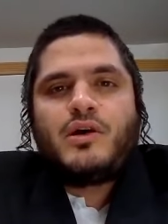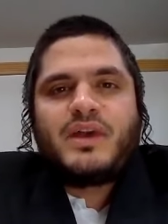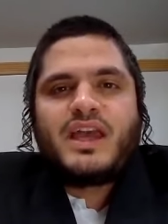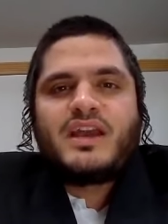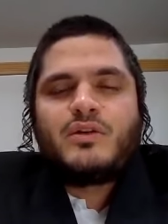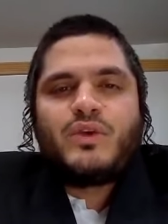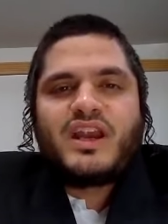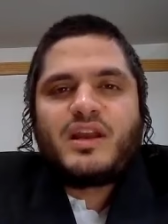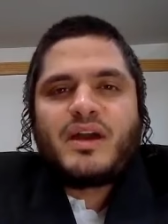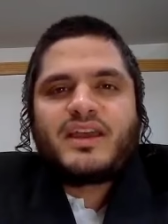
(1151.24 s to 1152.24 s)
I know I'm here
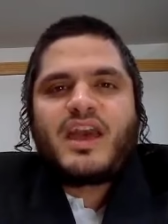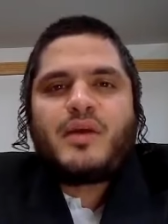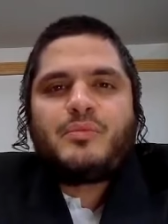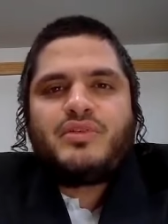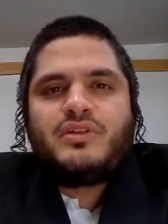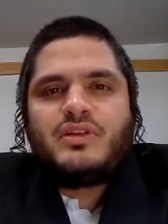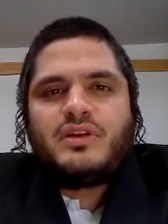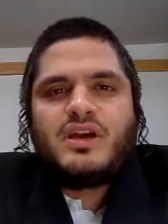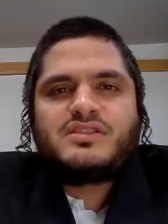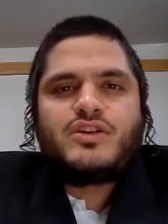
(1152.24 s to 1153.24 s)
wearing my cap uh,